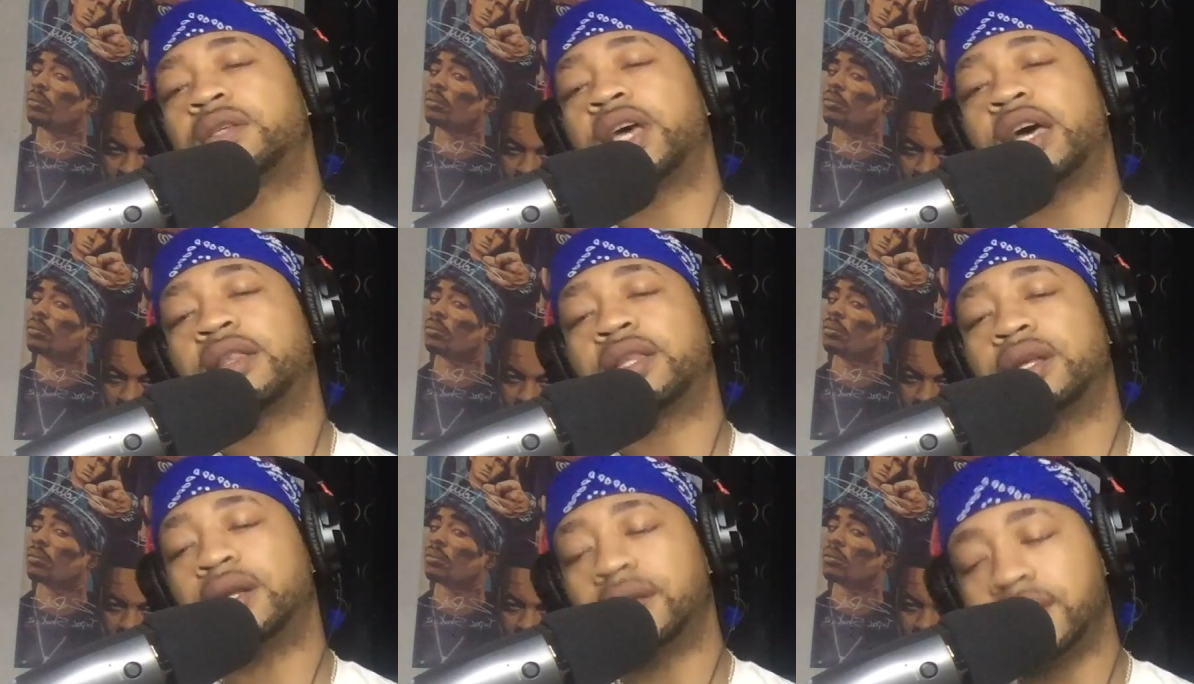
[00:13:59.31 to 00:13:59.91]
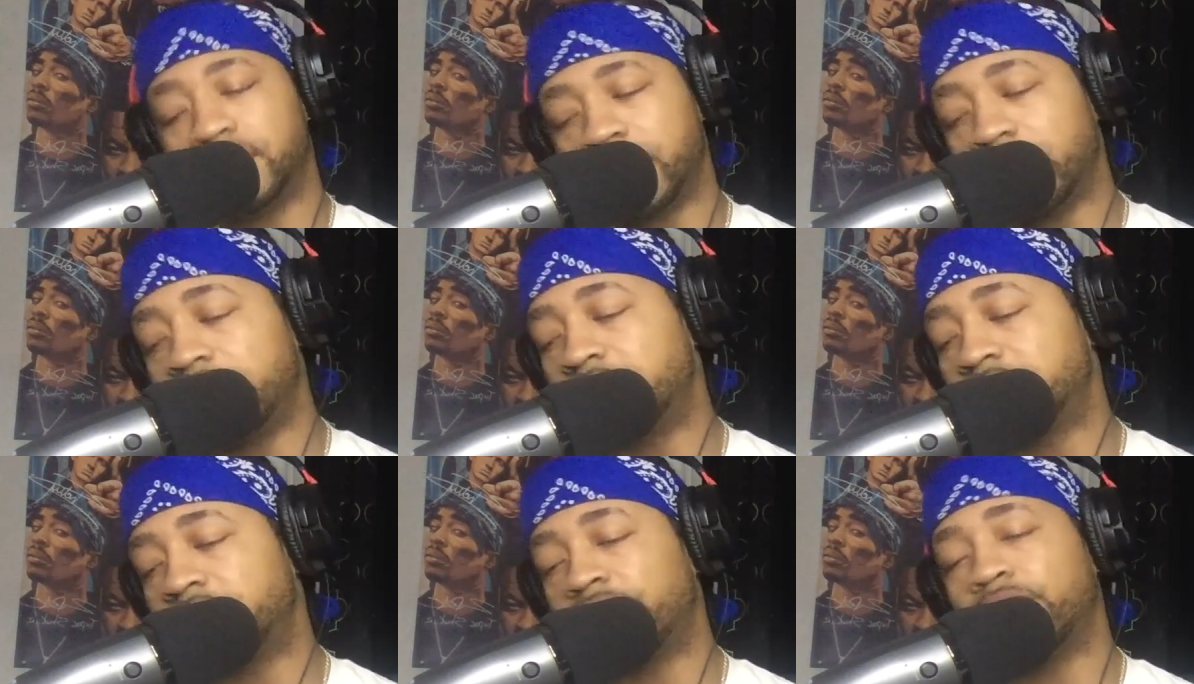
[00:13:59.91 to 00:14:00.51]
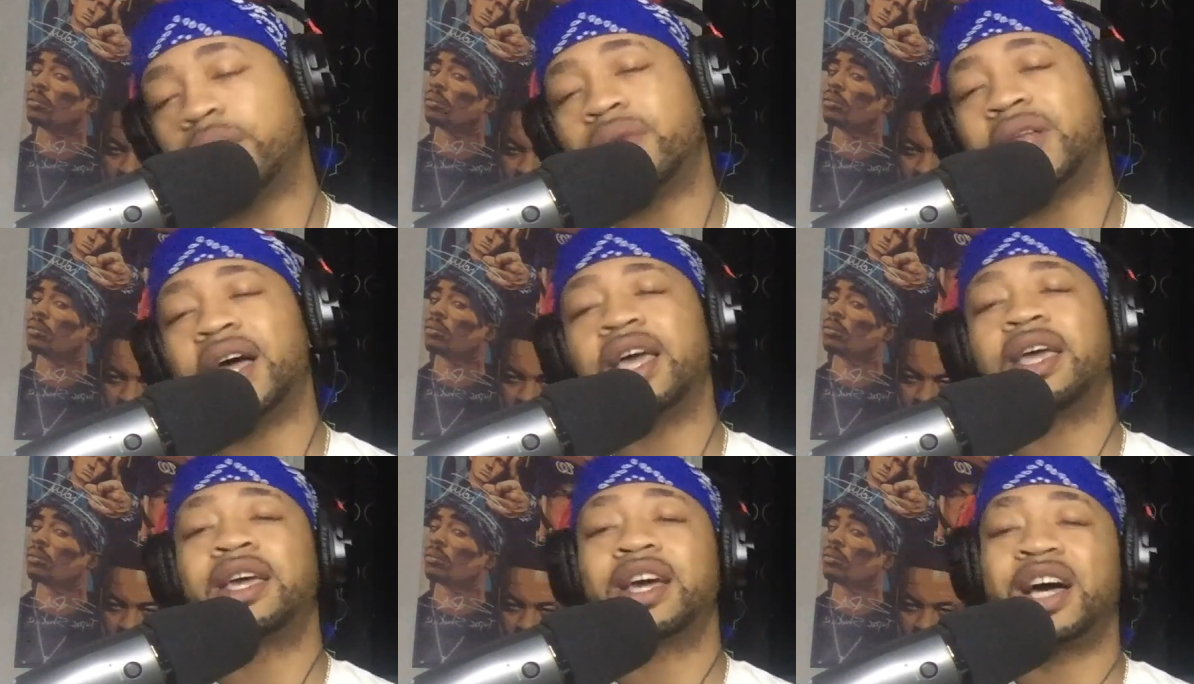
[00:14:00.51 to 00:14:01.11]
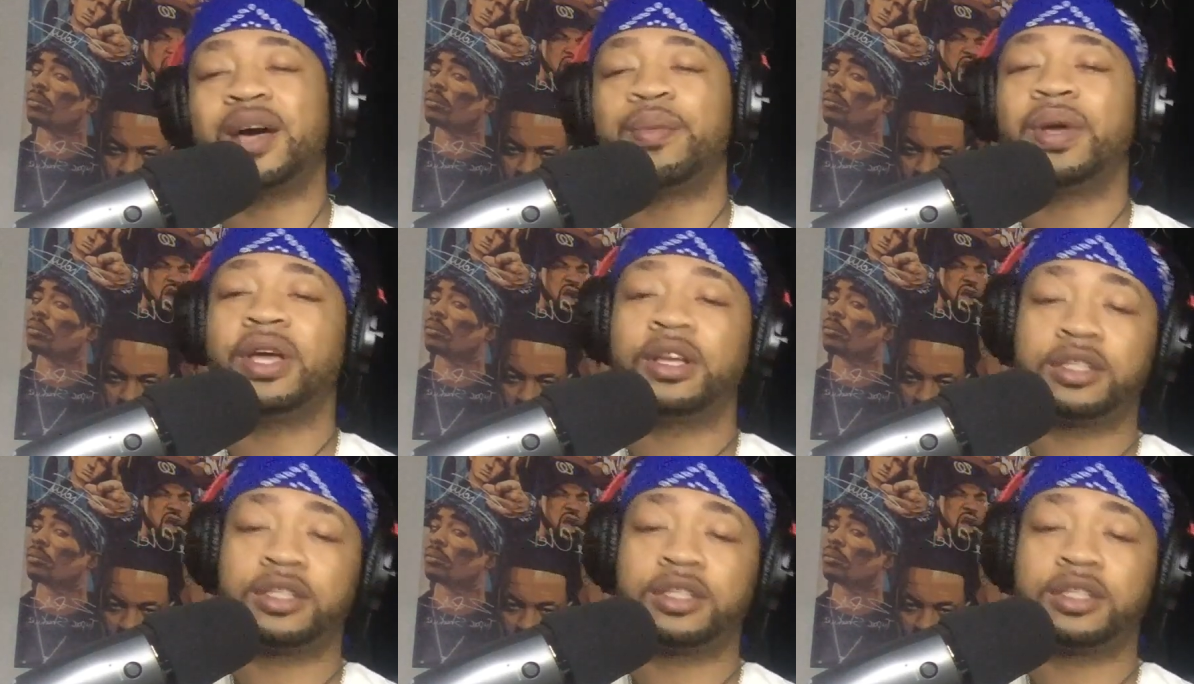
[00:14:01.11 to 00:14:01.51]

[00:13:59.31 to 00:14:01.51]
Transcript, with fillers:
Speaker 1: after the day is if you like, comment, and